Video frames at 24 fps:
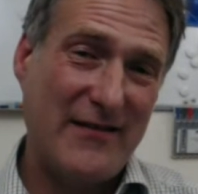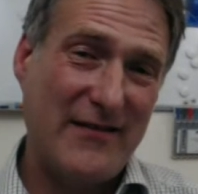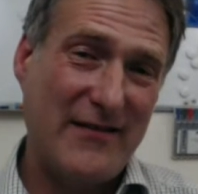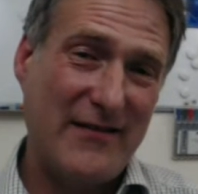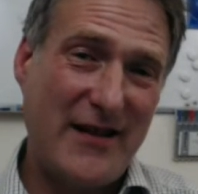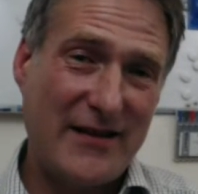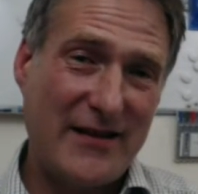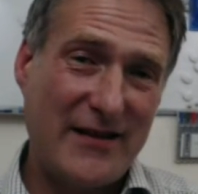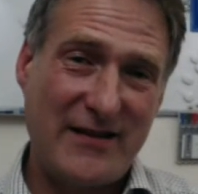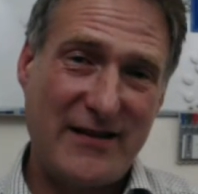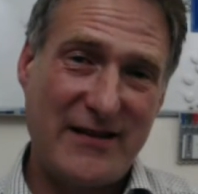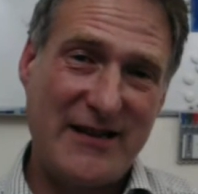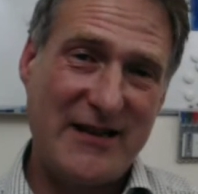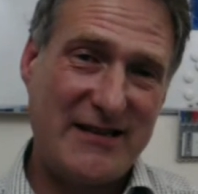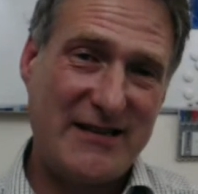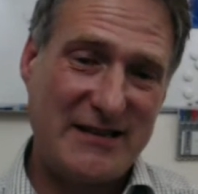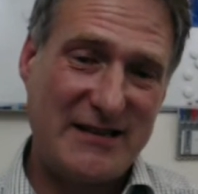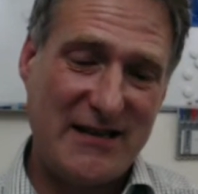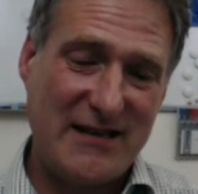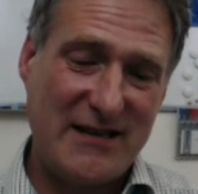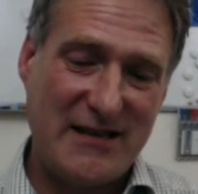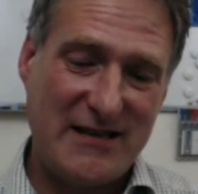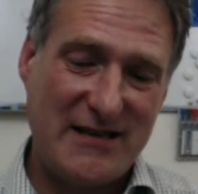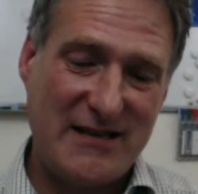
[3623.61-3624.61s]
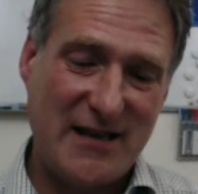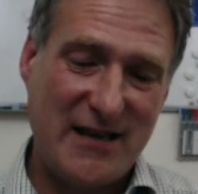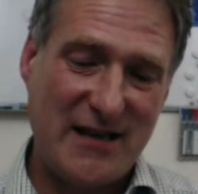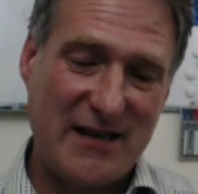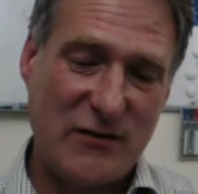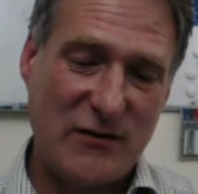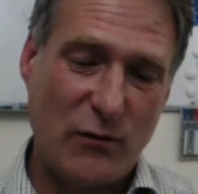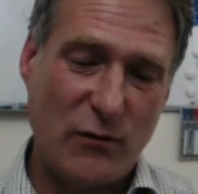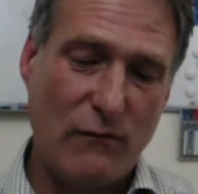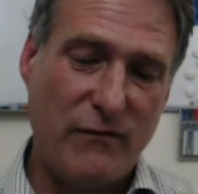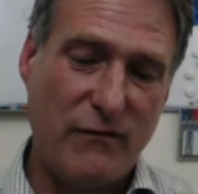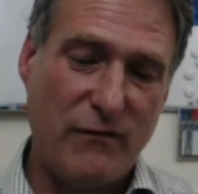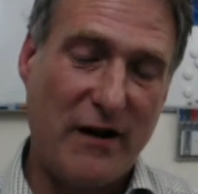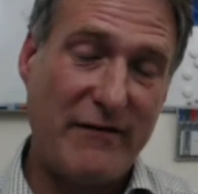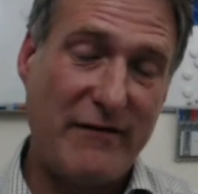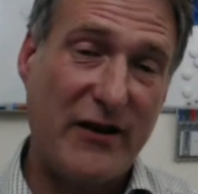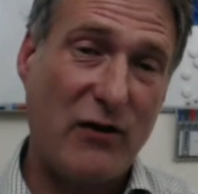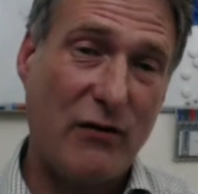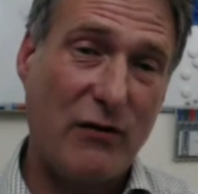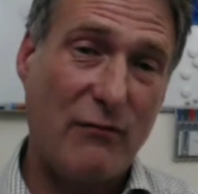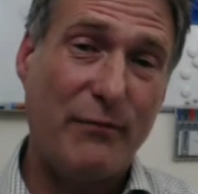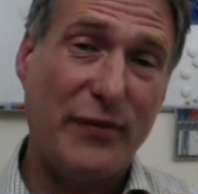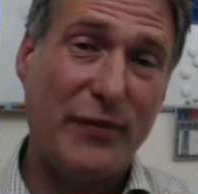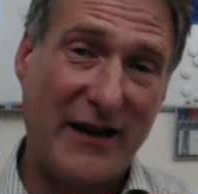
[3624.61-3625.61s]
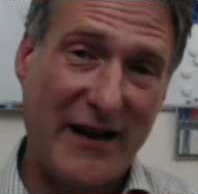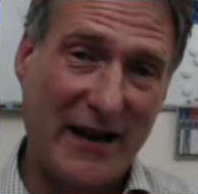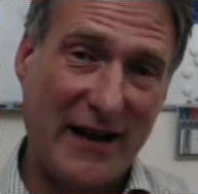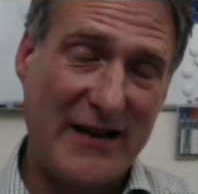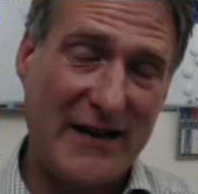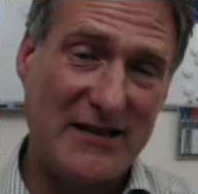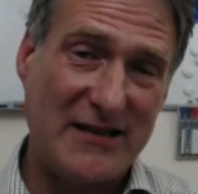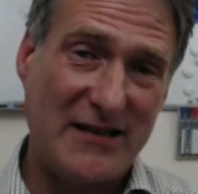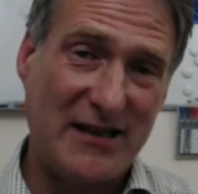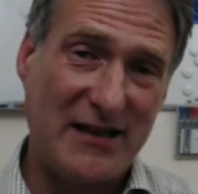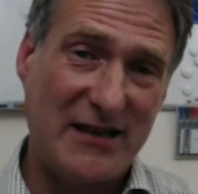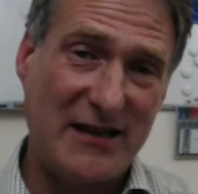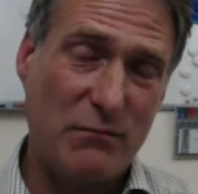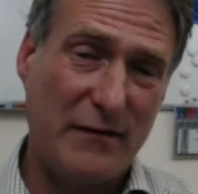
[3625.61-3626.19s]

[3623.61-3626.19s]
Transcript: none of this it's all very complicated.